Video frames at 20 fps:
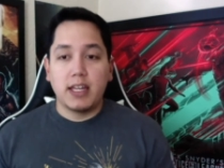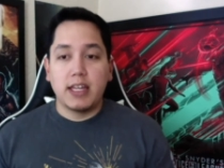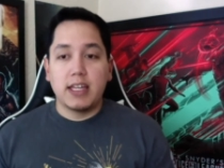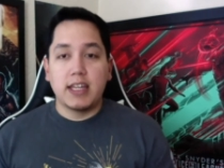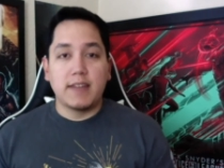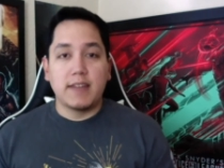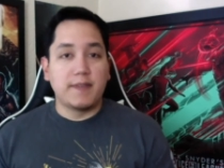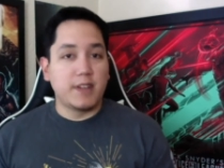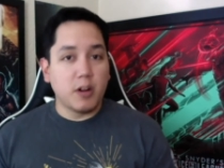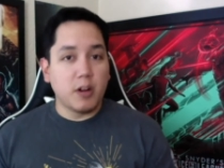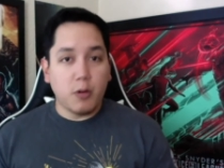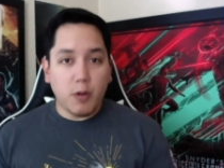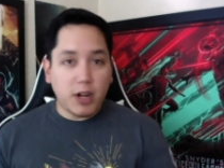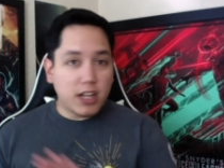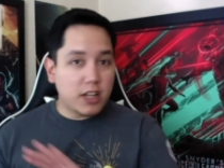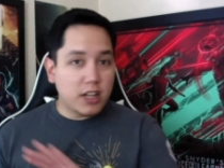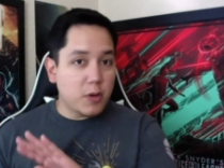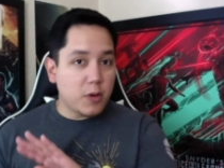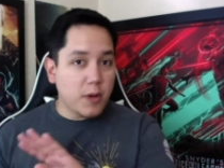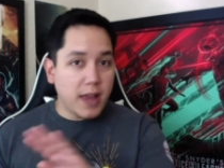if you don't want
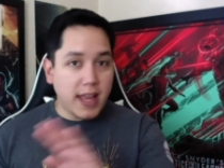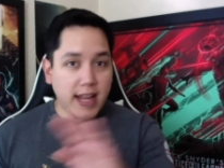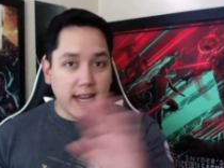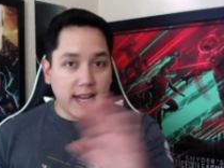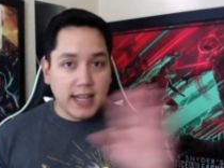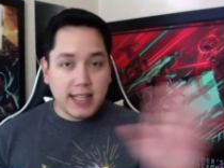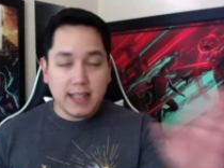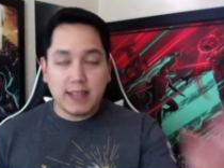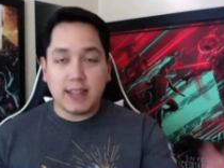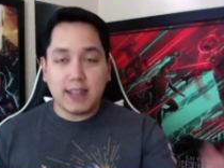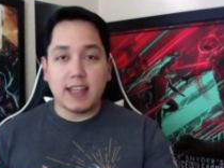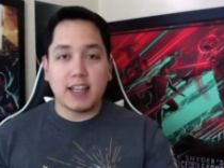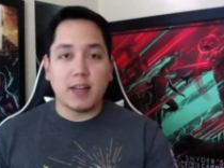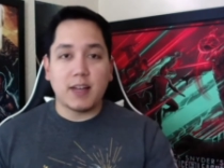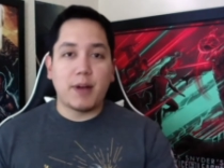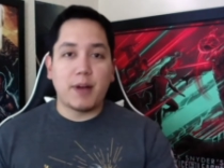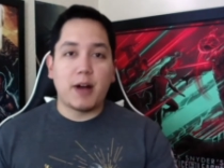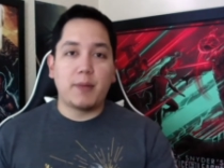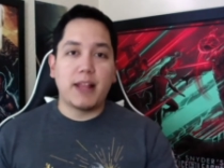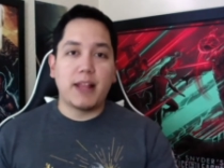to know anything
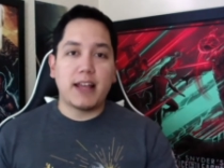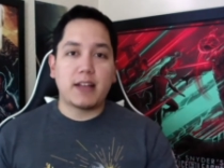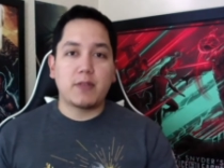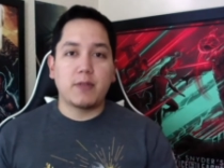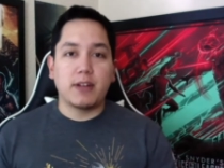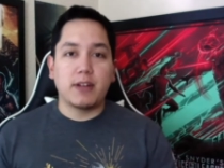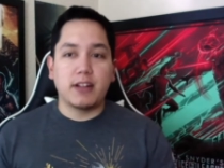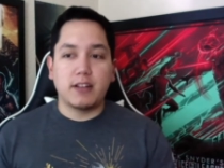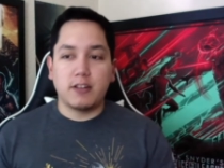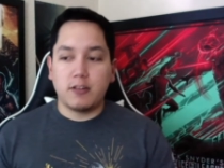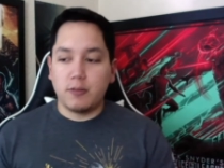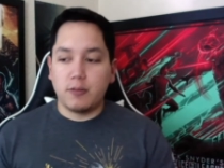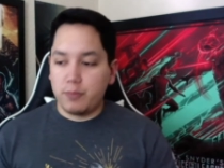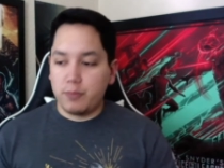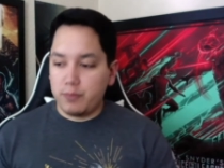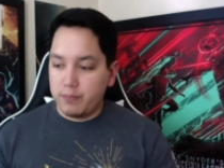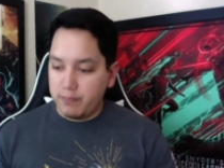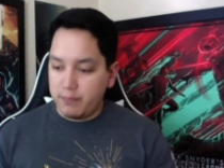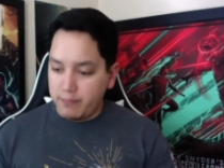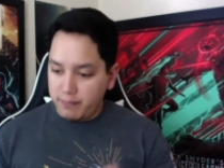about Black Widow,
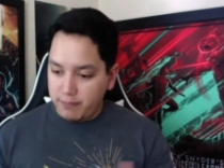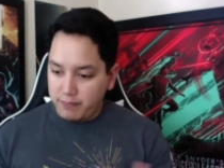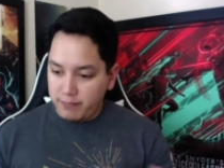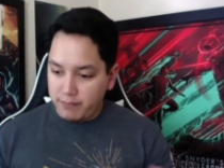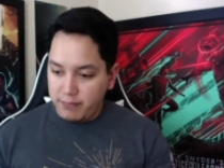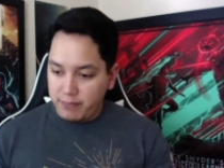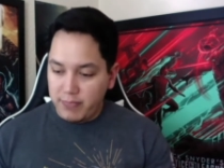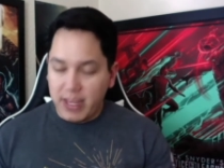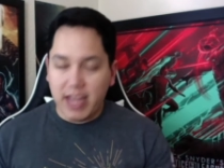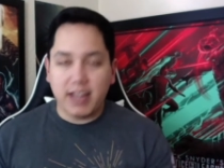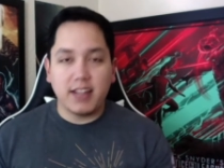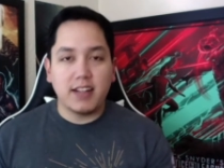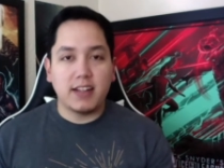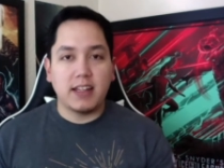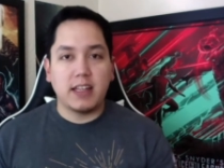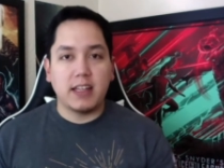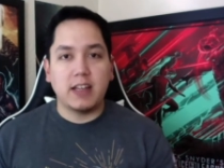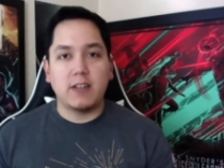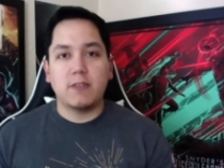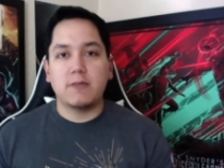end
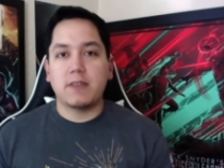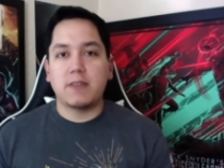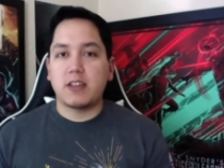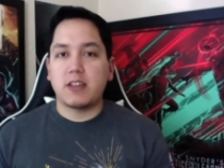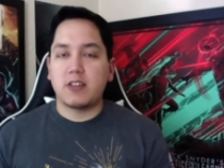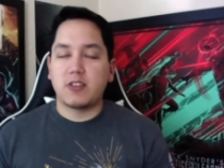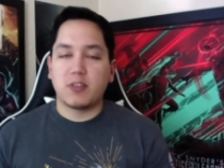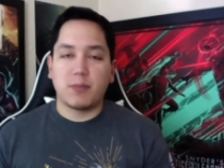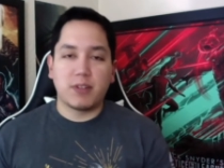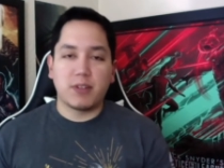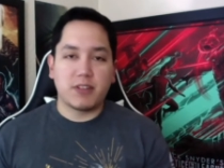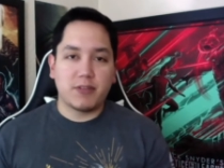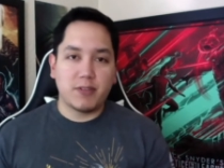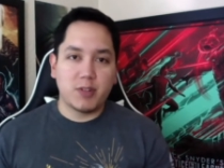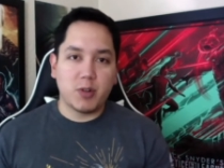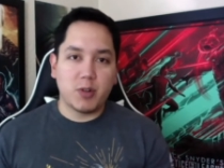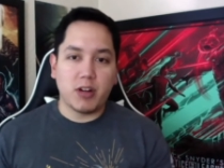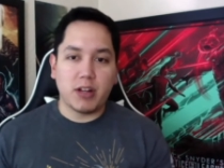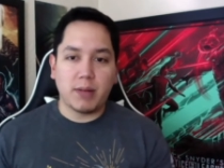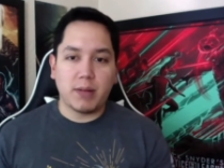it here. Thank you so much for
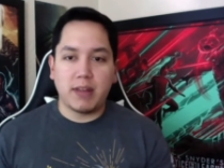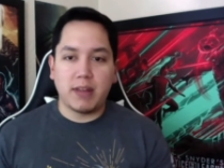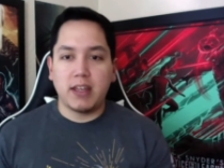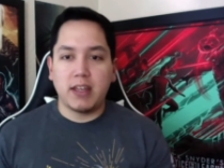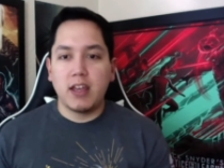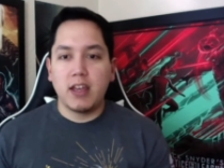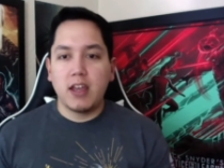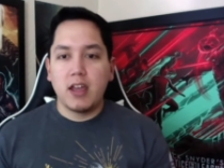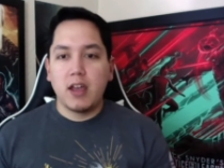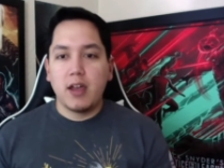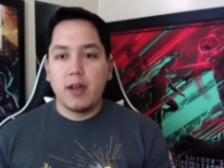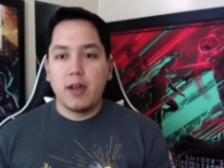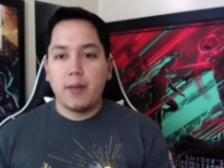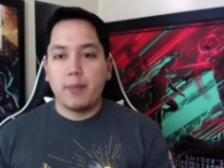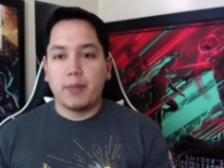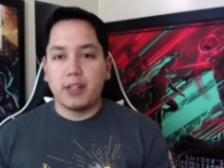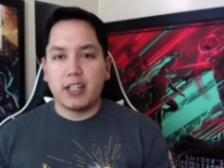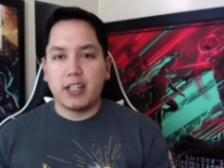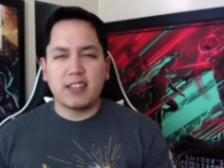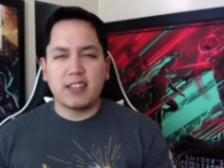joining me.
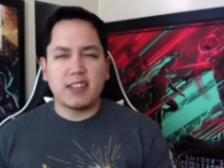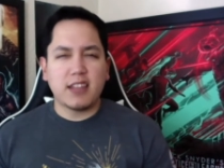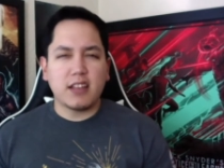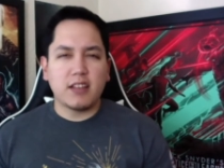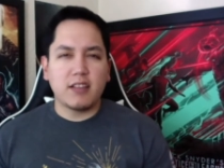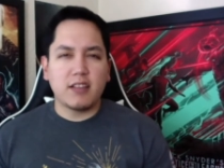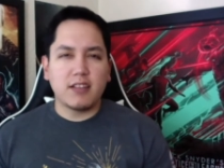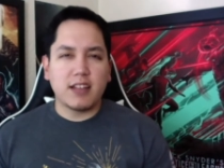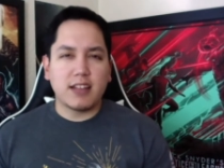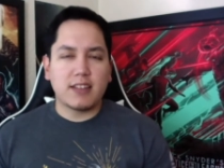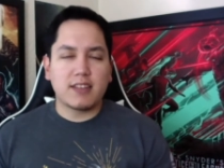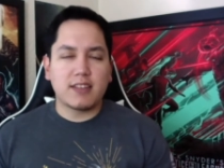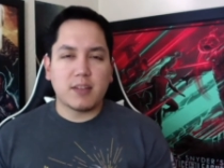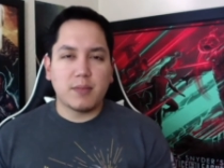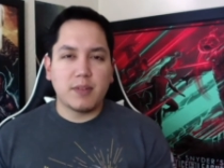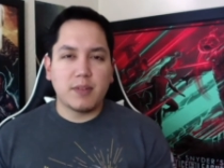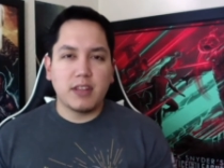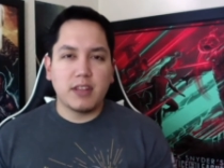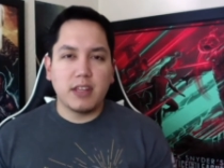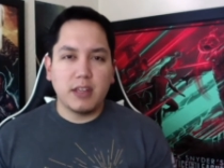But let's take a look at
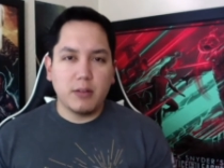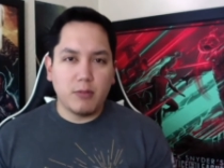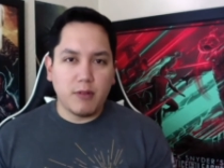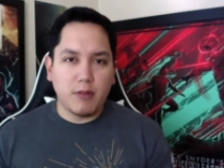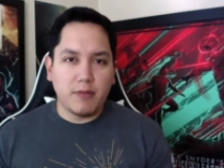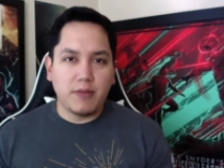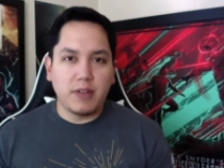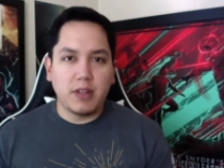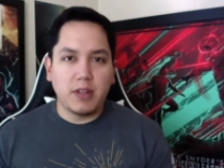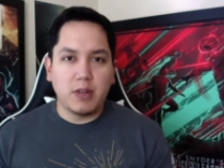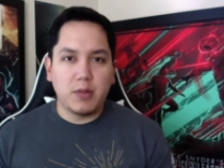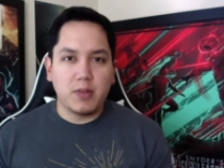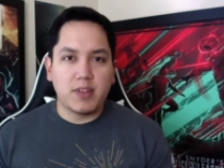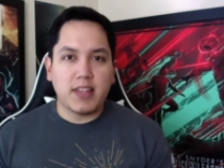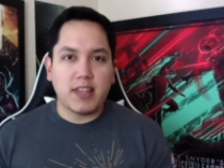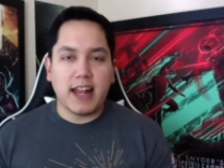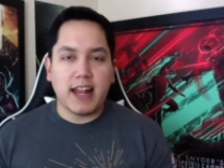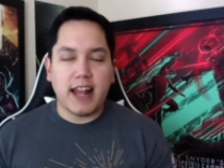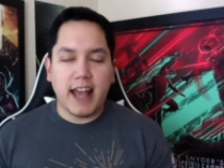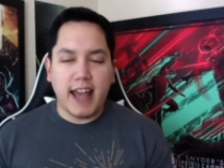some of the reviews
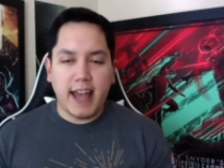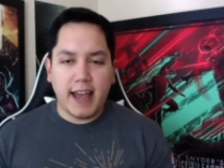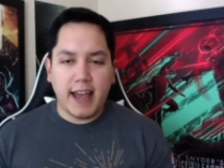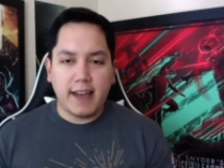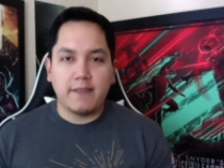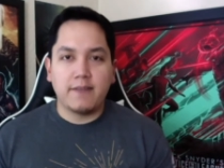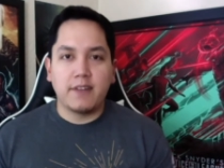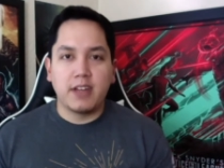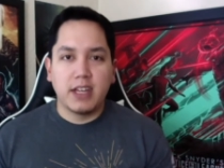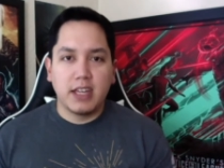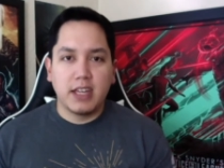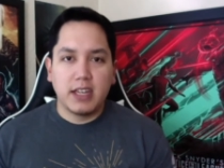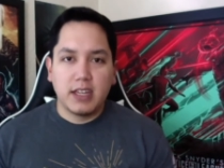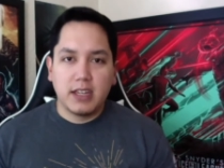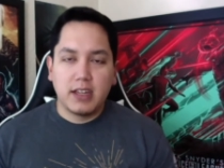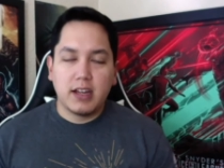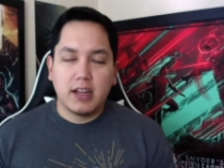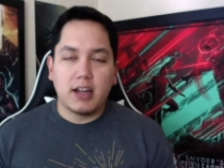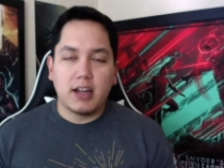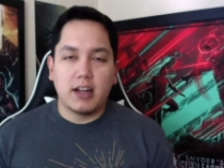that have
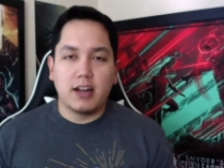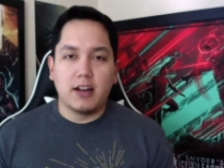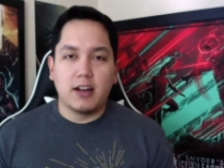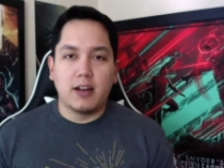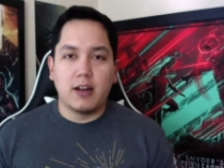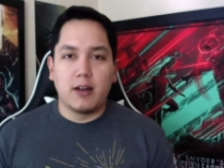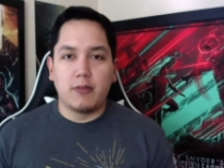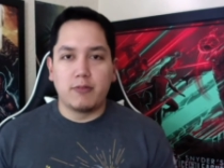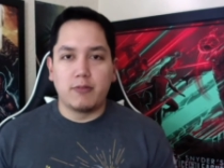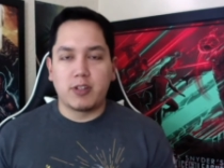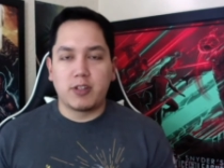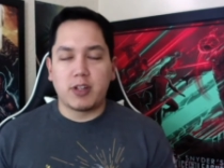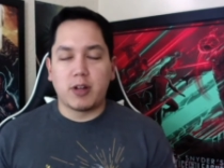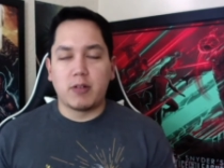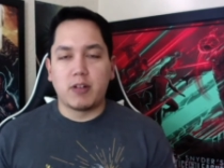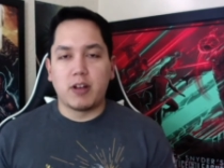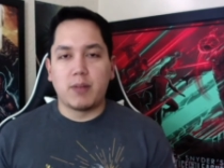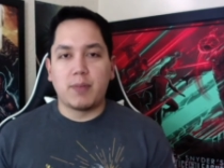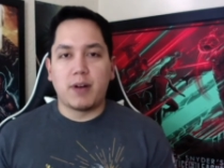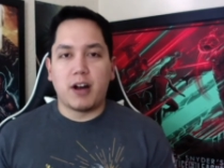
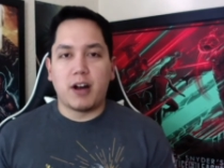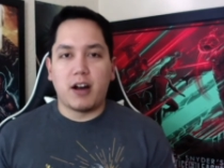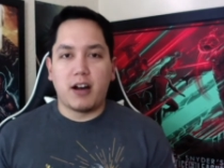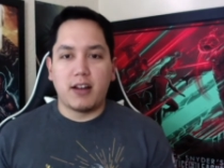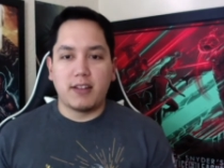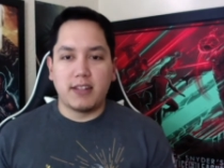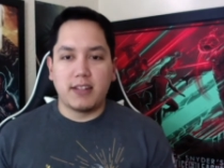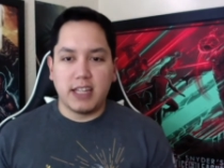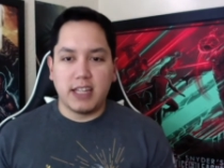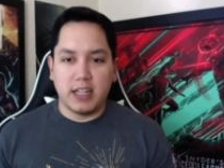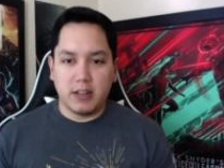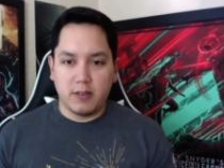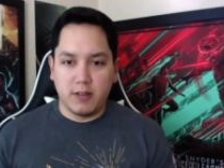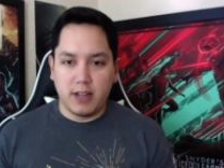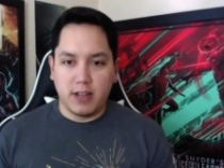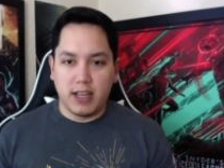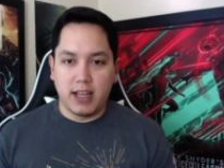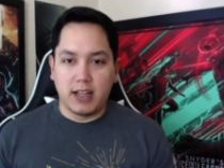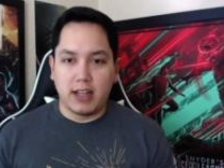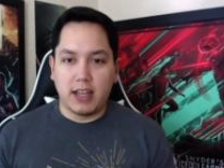shown up on the
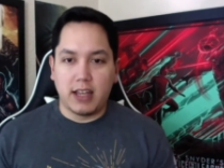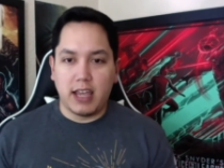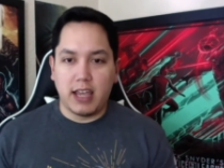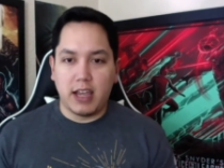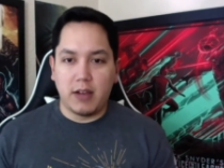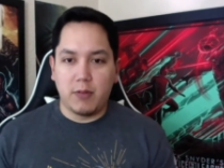internet. And